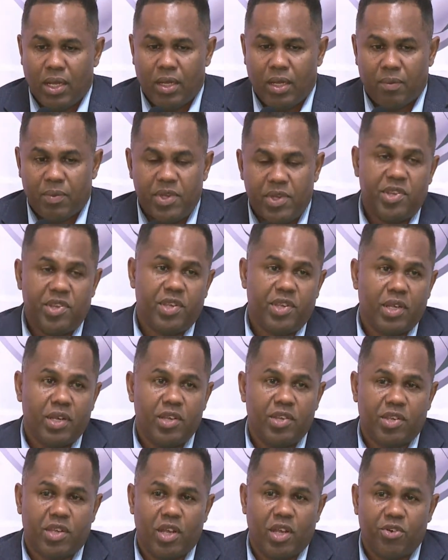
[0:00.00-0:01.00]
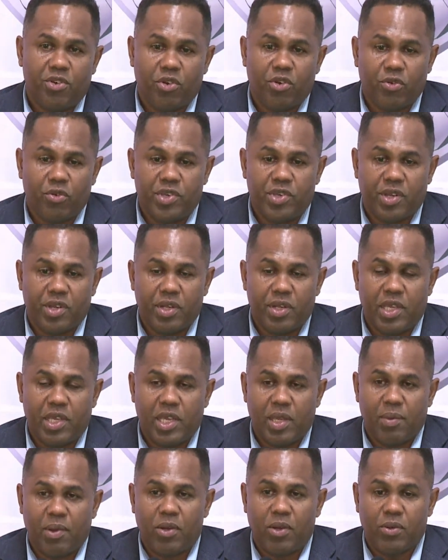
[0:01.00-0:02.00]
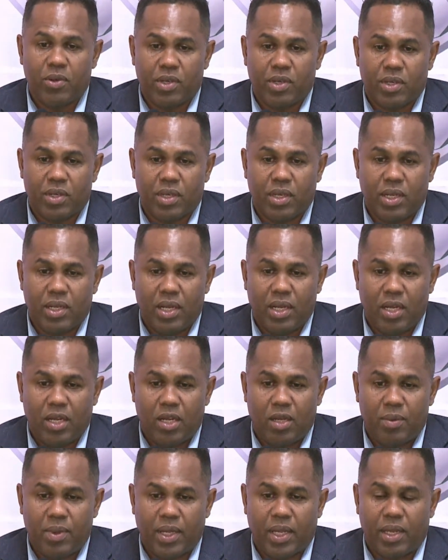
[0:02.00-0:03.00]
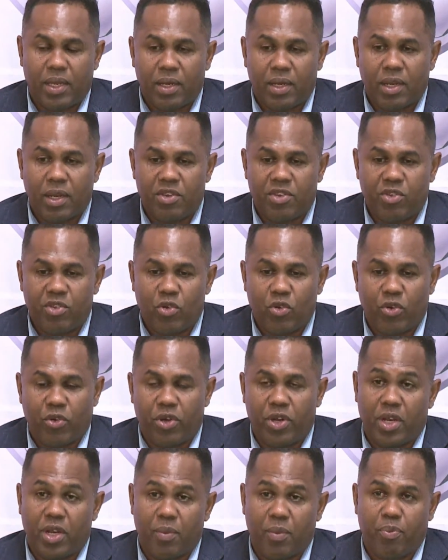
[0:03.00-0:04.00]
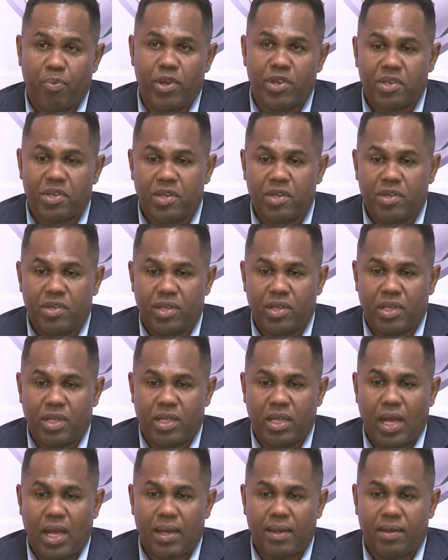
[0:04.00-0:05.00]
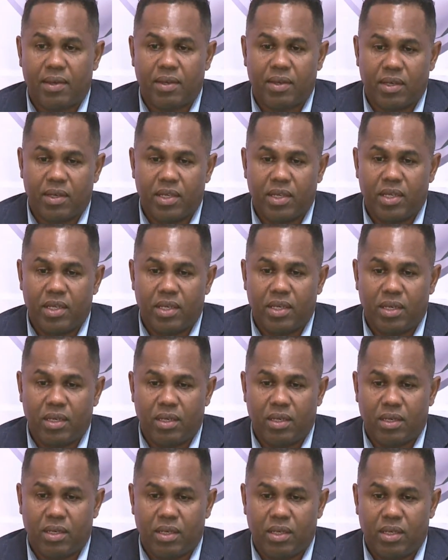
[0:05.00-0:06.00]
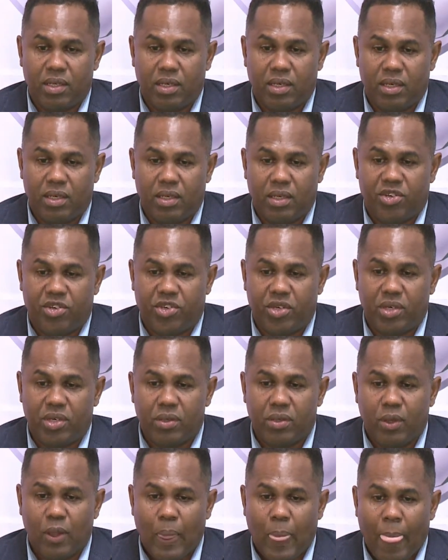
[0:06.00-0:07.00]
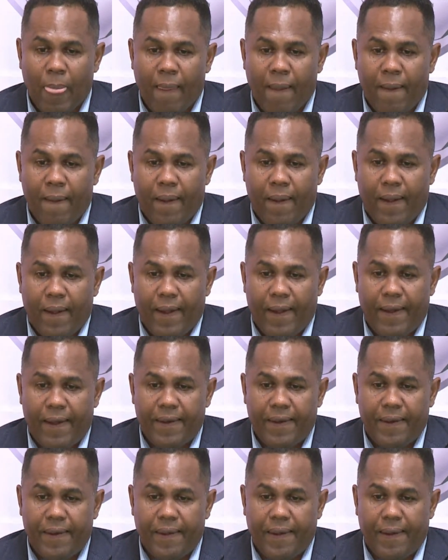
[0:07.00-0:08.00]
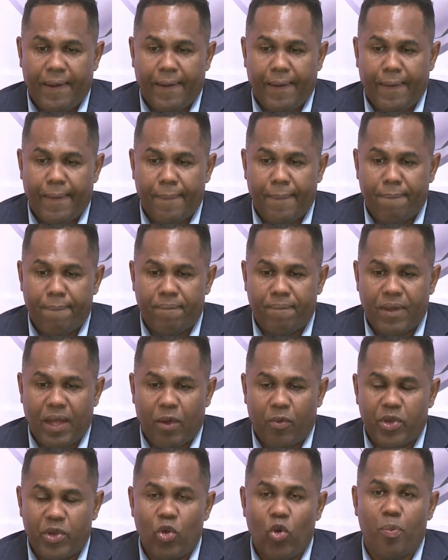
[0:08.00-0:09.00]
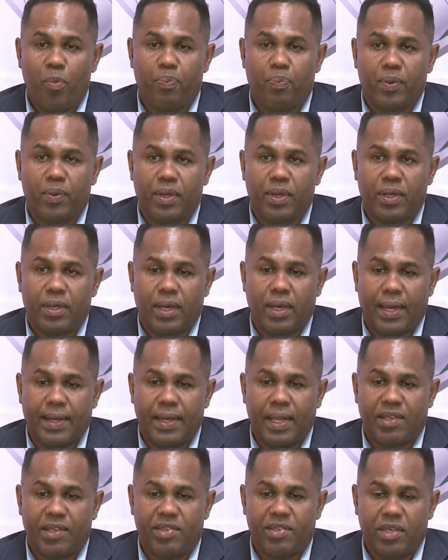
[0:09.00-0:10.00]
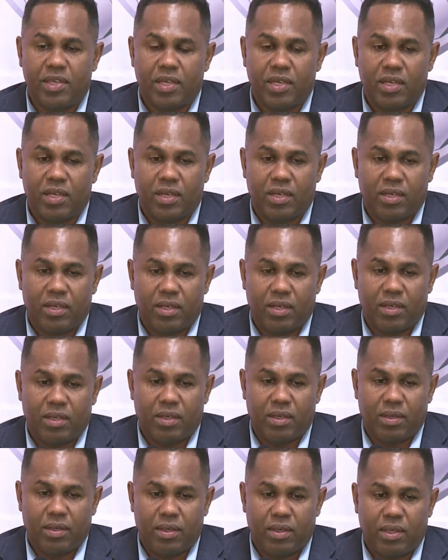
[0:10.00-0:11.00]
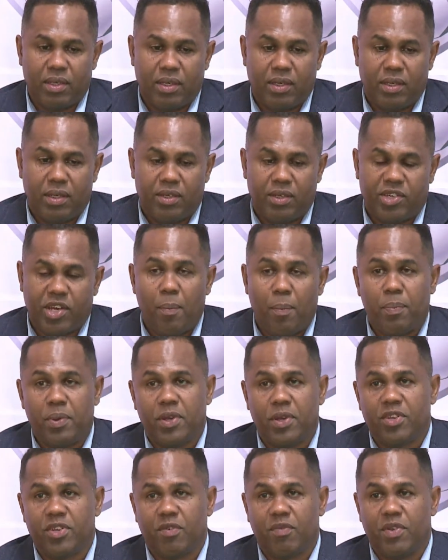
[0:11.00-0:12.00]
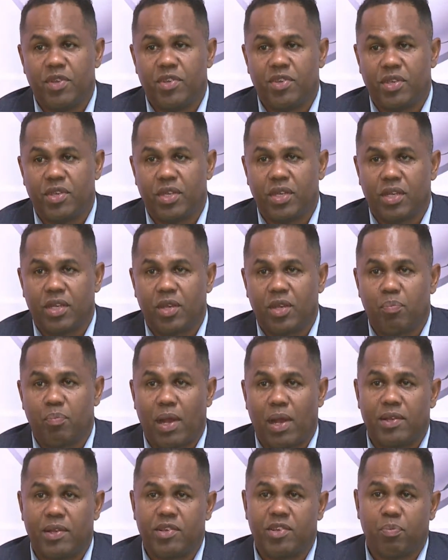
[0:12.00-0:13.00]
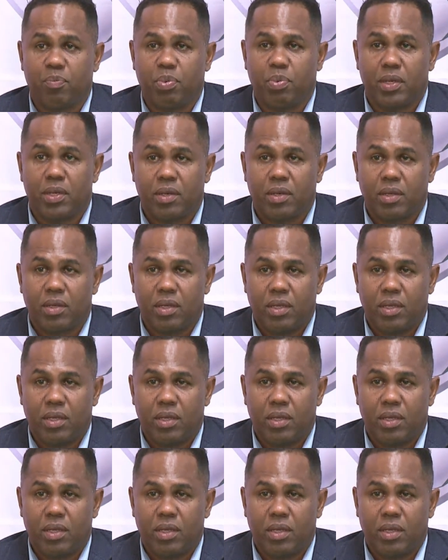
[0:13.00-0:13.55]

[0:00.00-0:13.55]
This year, the schedule recently came out. Again, there is no Grenada presence at the Shield, and we hope that next year the champions of this year can participate